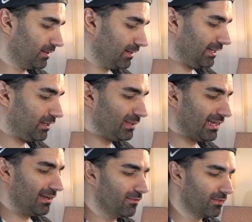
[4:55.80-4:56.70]
Uh, here we
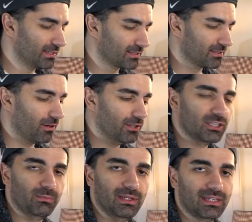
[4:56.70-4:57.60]
have this
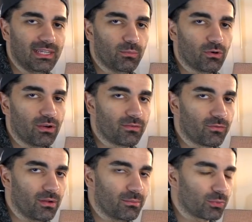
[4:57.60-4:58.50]
RGB keyboard
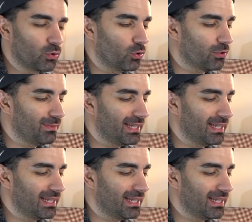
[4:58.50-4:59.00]
from Cooler